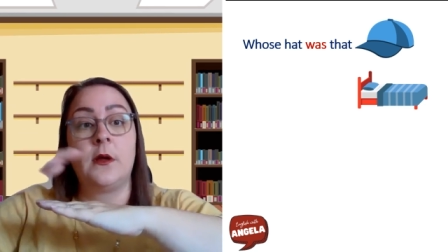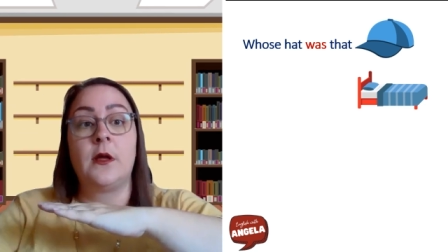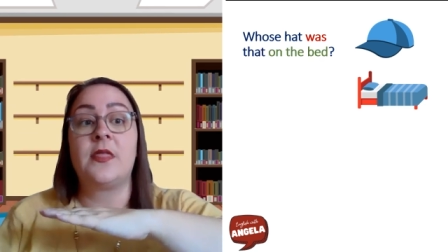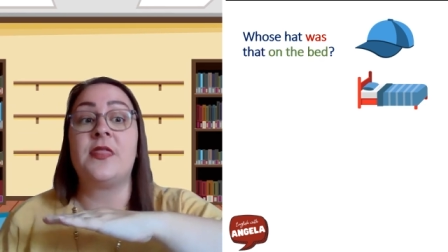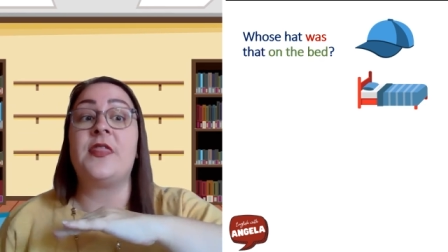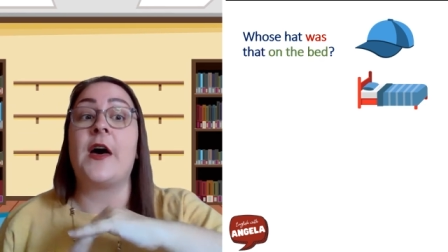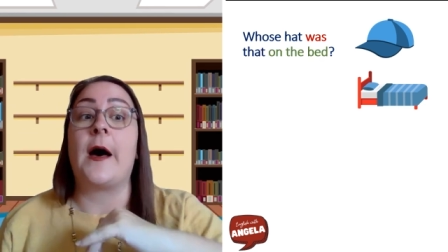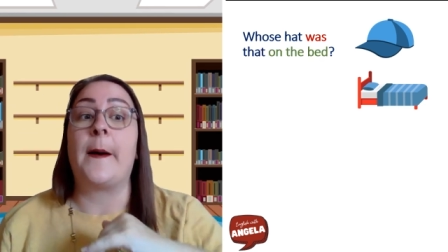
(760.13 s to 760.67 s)

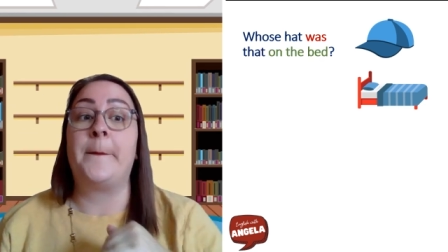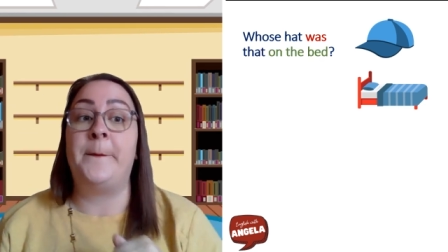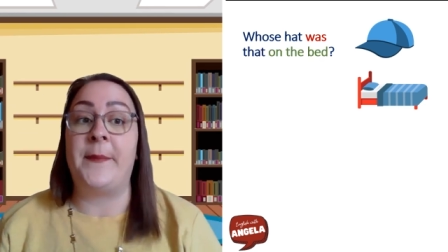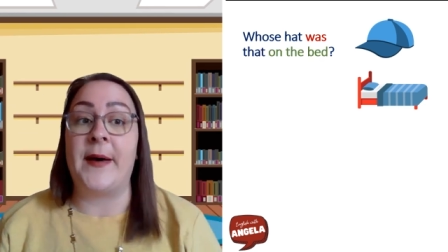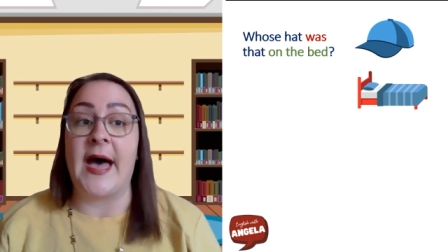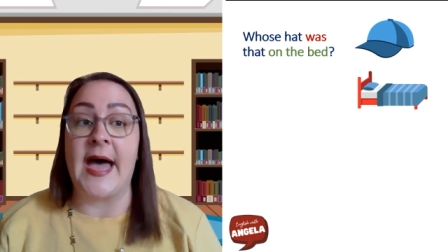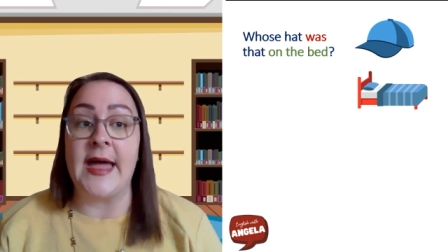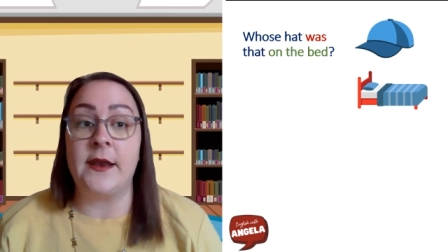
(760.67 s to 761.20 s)
the
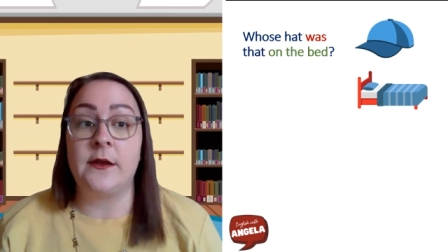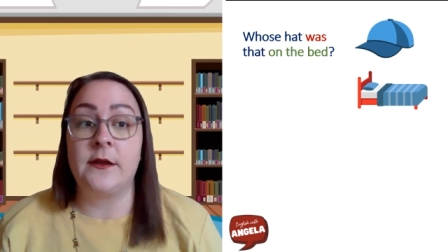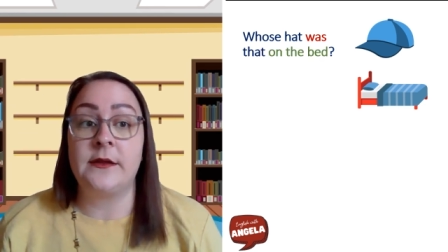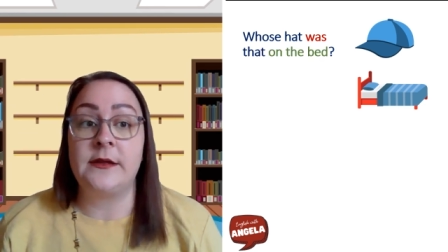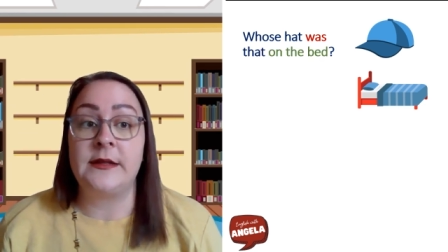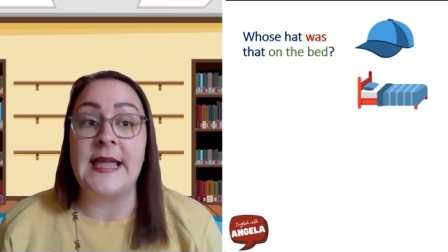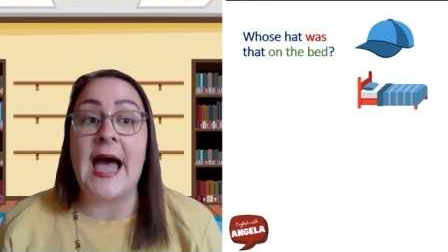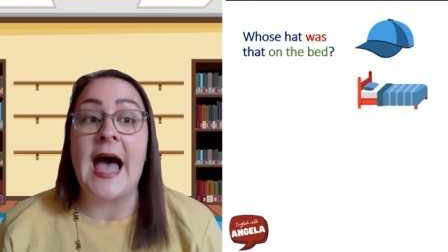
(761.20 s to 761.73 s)
bed.
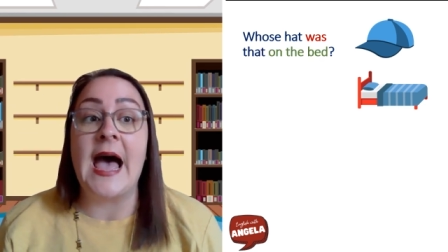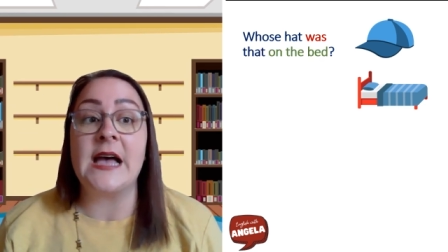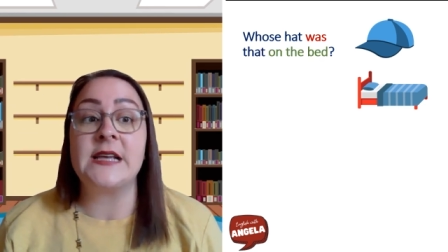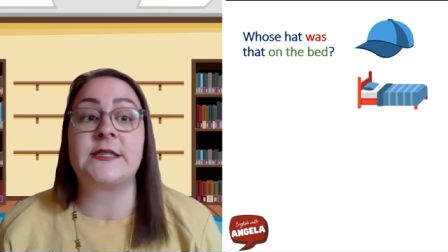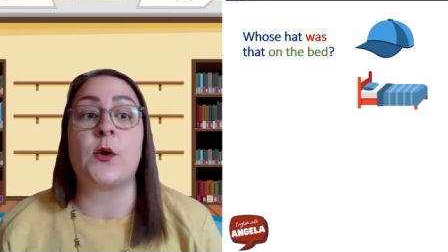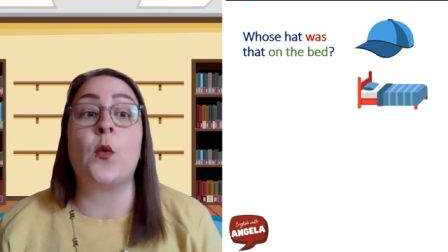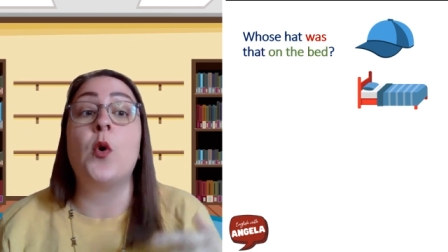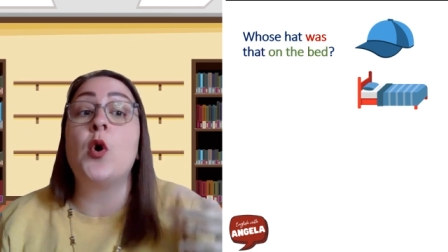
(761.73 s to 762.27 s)
Yeah,
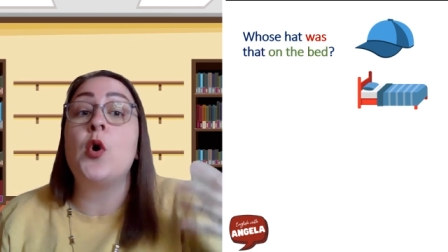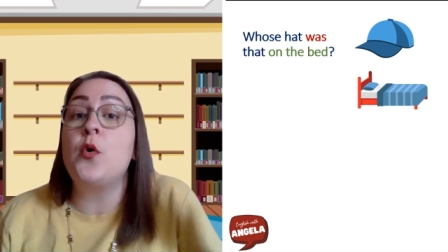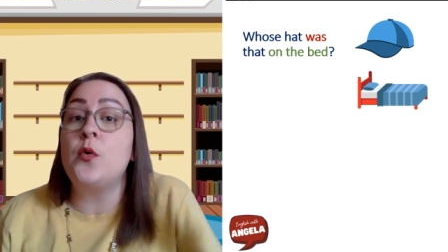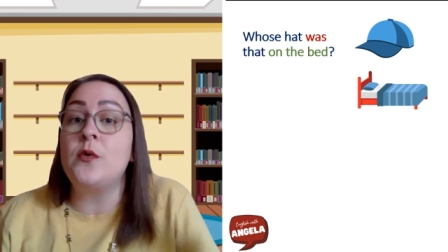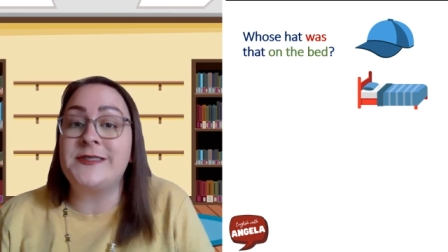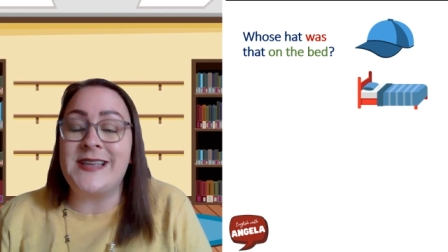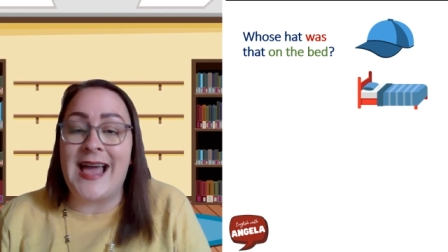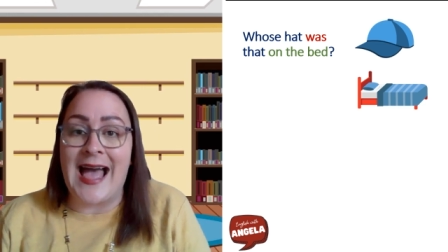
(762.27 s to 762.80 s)
so
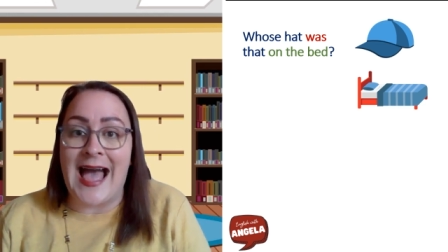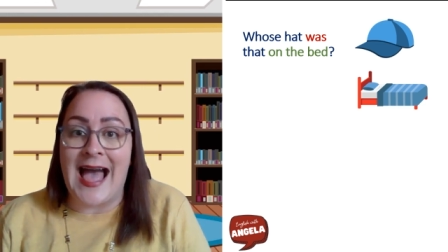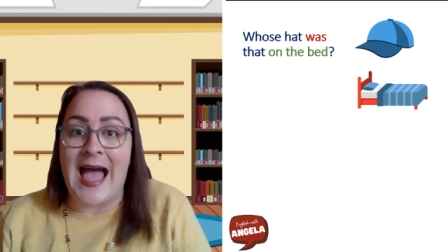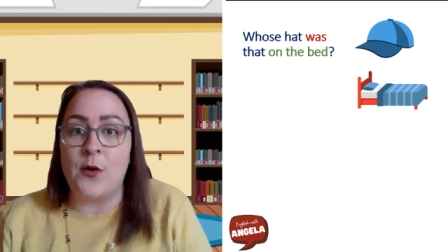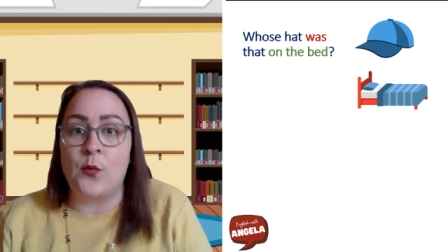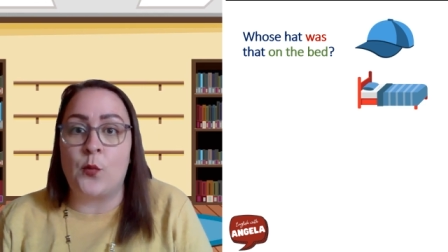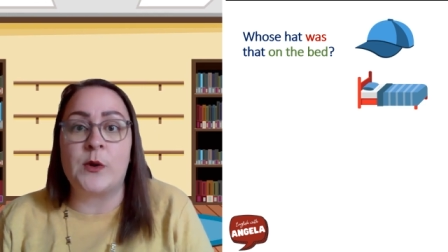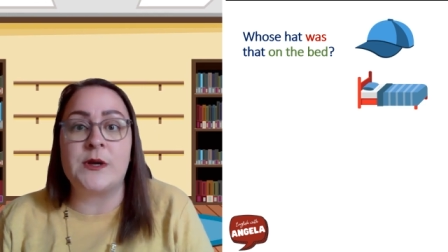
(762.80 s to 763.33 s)
whose
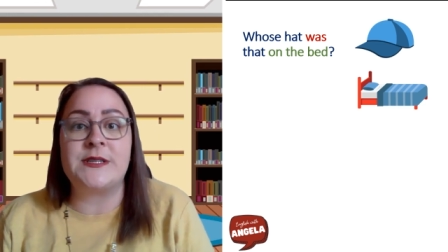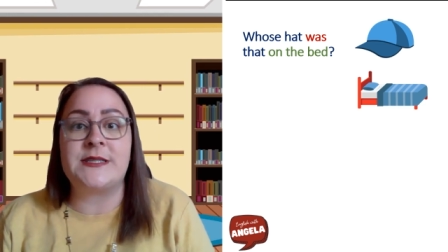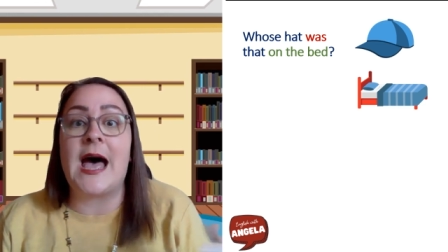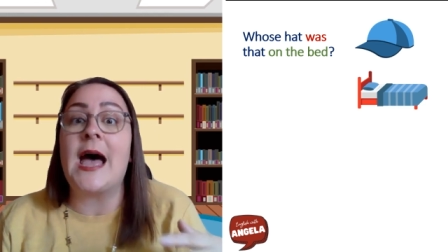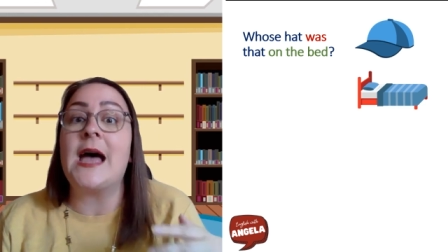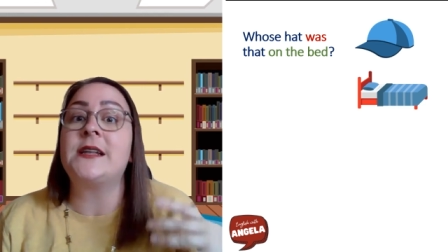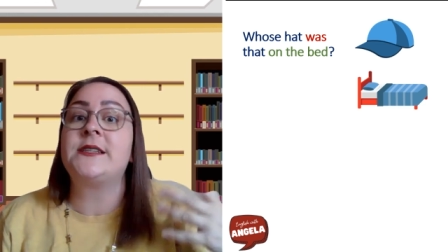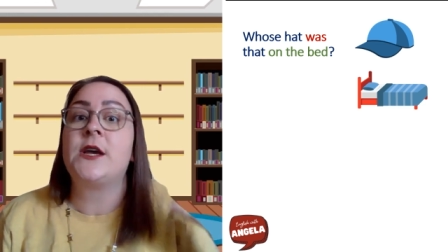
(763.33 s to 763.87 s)
hat was
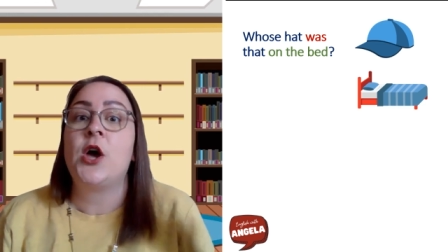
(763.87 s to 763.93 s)
that?